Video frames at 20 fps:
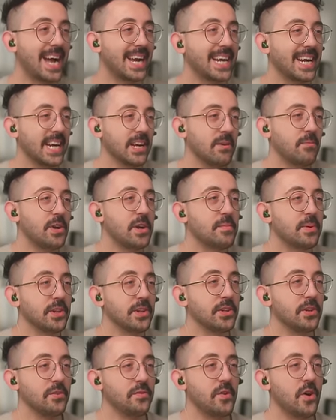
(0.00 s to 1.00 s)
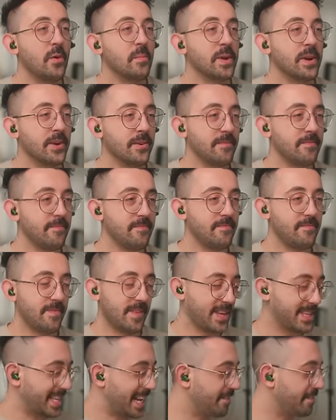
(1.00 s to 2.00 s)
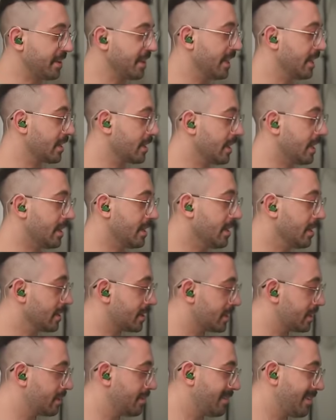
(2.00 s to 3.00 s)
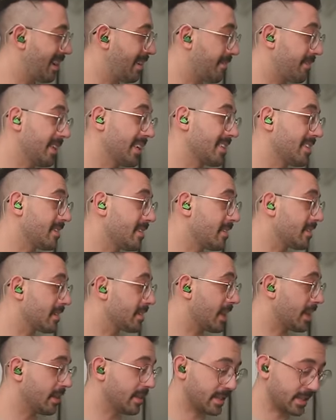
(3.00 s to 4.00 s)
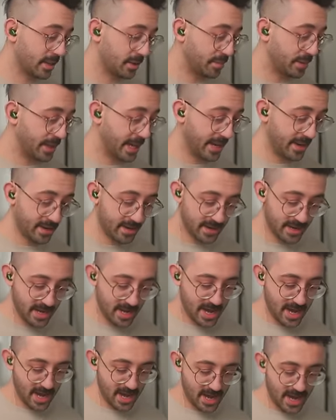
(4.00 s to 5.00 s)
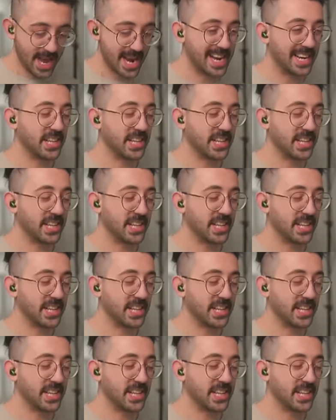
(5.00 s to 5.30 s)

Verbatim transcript: I kinda wanna put a little foam here, because I feel like the, I feel like this is a stainless steel plate, and